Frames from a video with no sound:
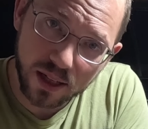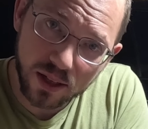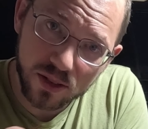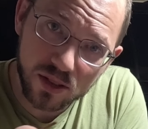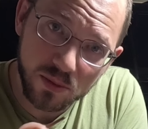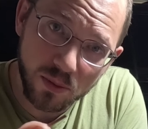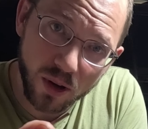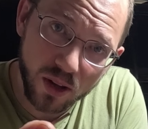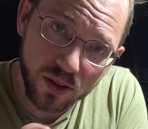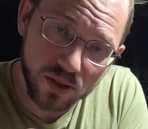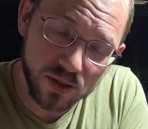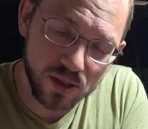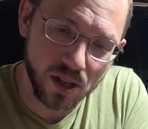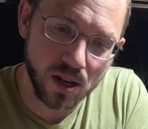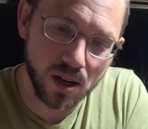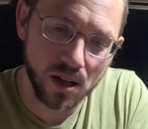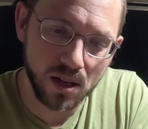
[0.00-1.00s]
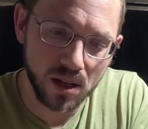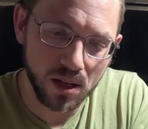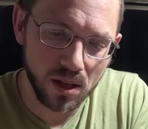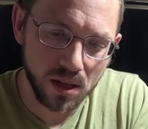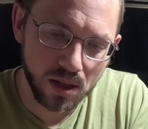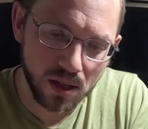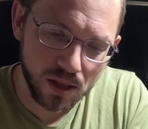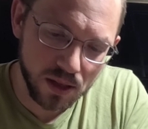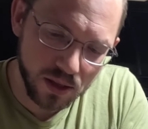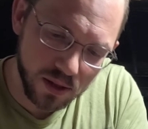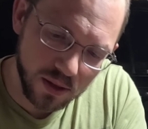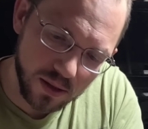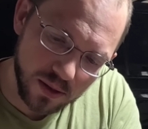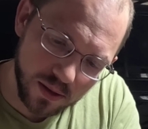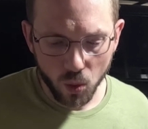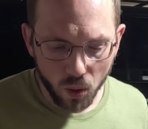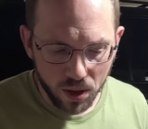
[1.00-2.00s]
Look how small those are.
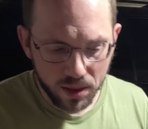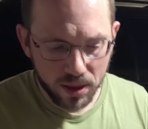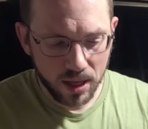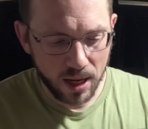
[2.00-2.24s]
One